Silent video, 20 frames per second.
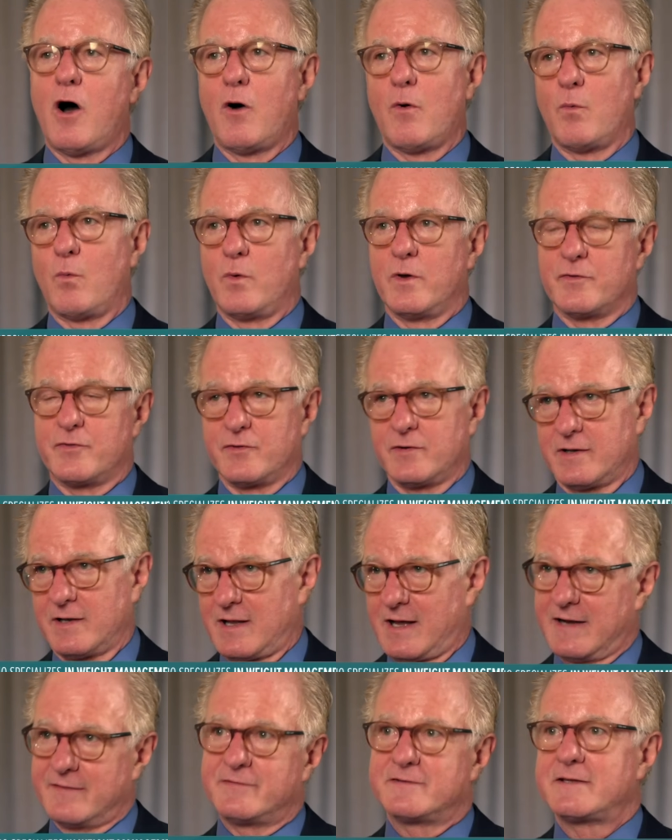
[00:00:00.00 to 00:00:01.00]
with
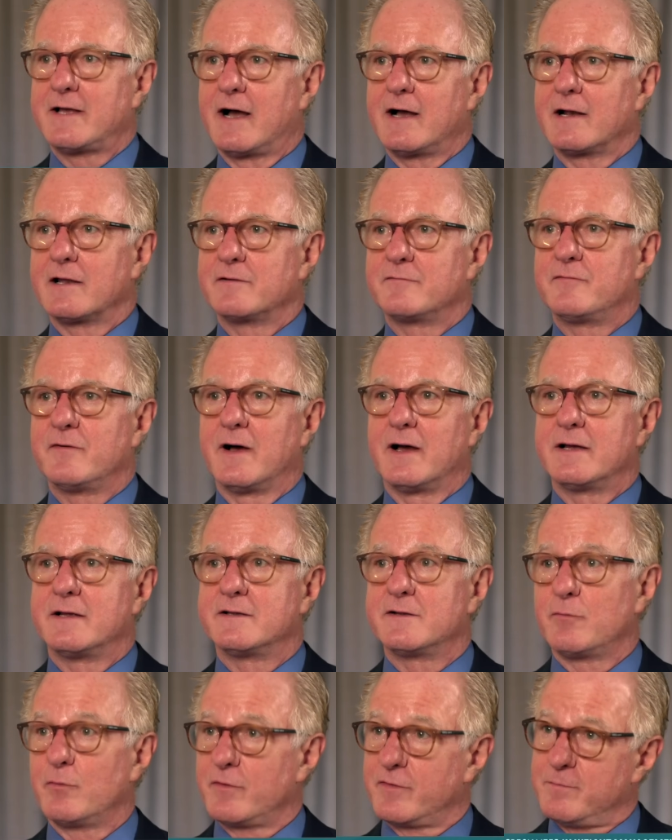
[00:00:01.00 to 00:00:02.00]
lifestyle
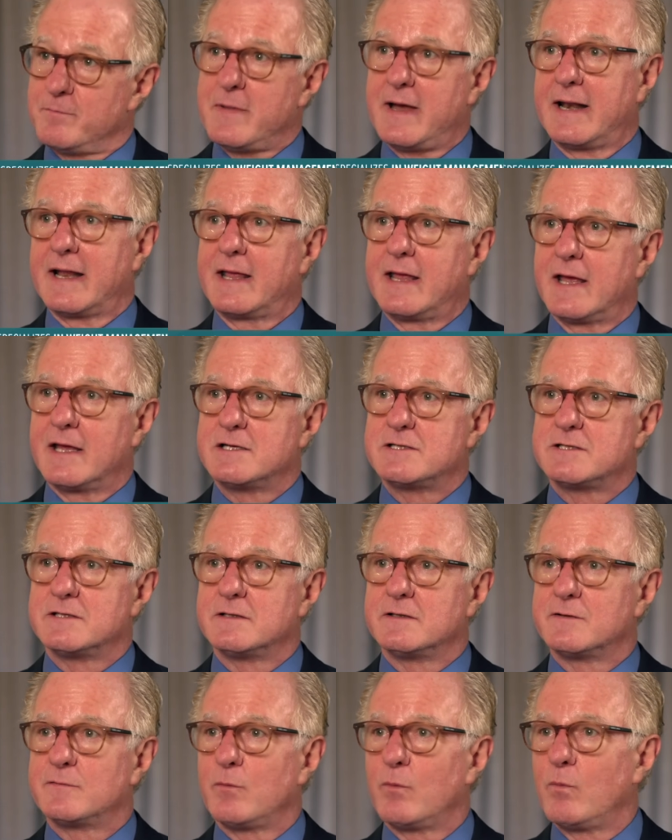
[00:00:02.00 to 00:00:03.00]
advice, with
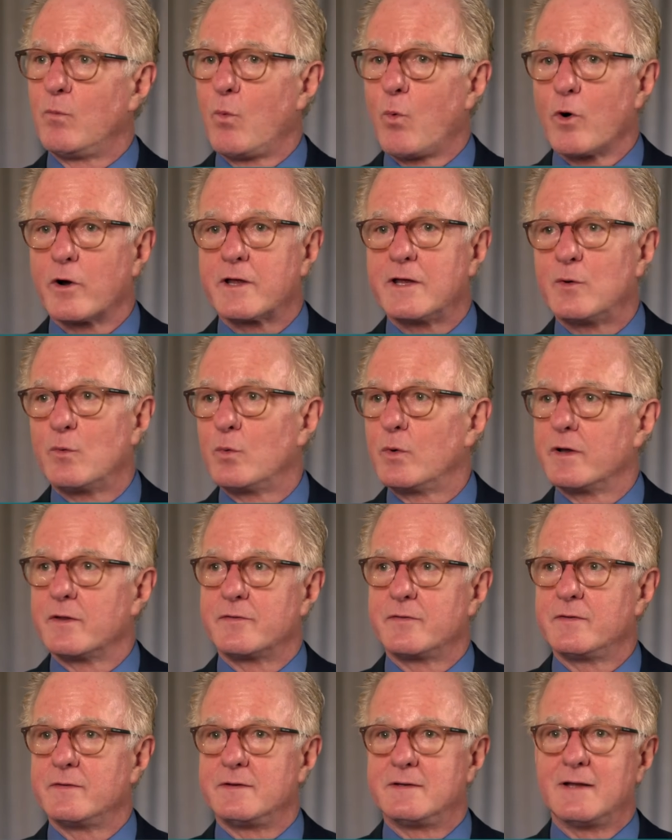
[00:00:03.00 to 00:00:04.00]
medications, working
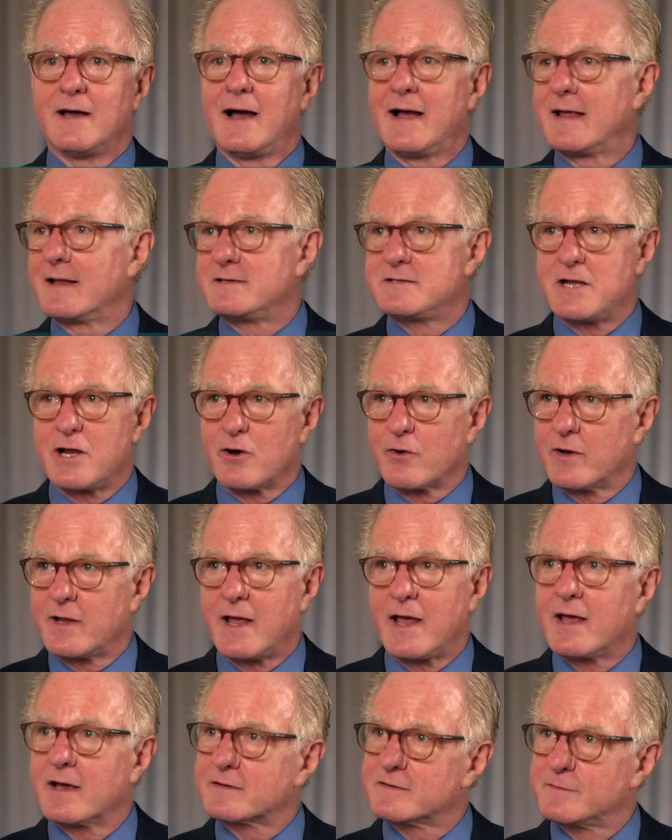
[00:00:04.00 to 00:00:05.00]
with dietary
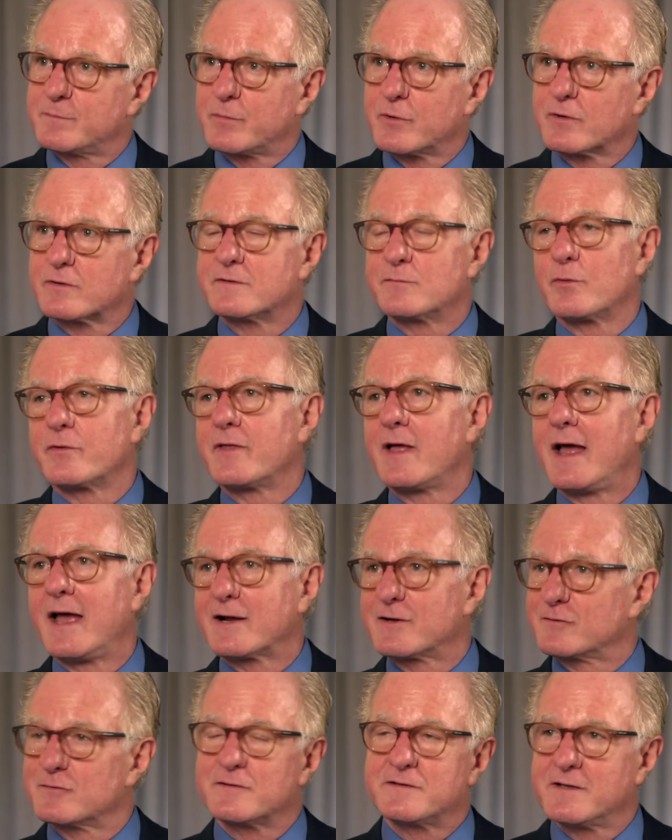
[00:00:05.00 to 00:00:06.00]
experts, with
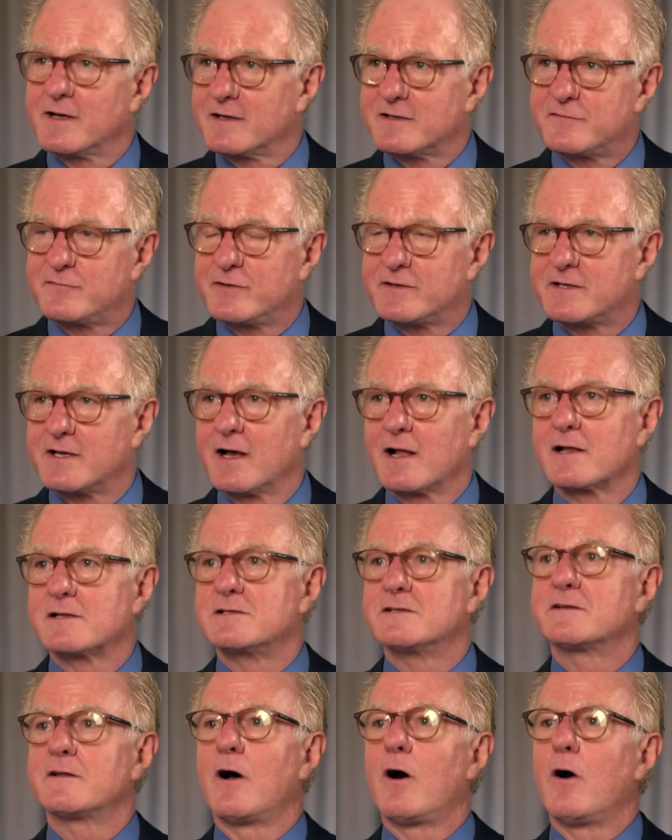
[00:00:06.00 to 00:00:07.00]
exercise
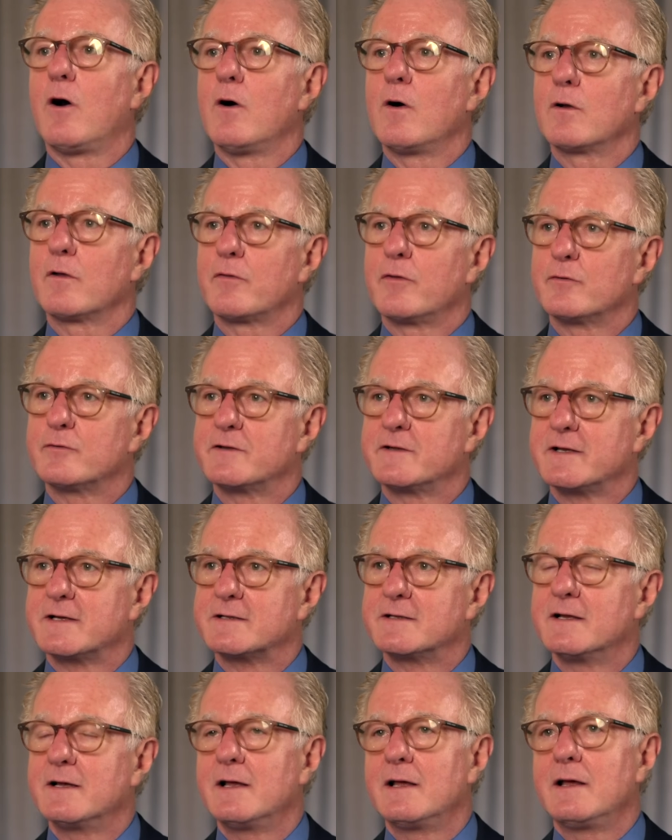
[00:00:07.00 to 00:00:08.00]
physiologists, all of those
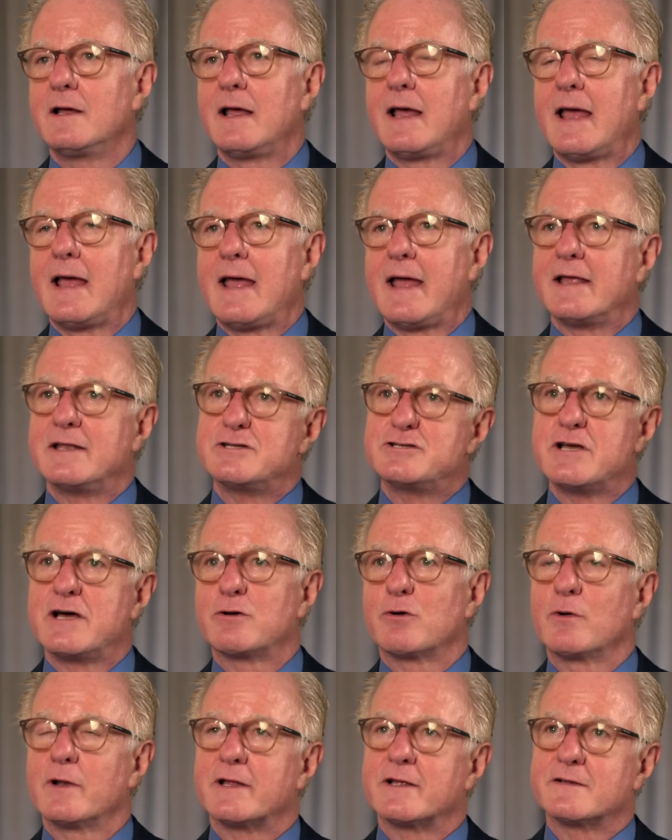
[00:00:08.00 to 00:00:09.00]
things. In
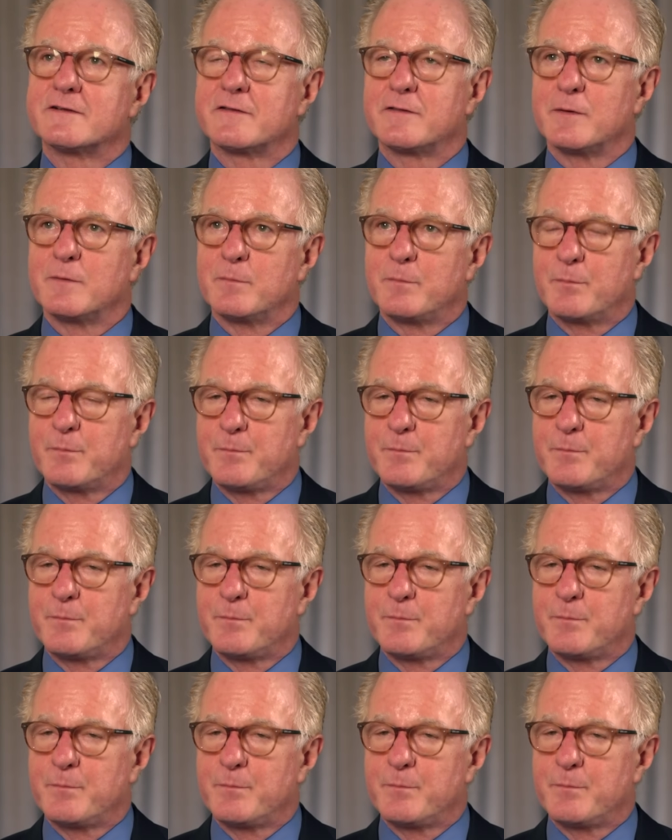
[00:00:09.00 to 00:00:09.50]
general, it's the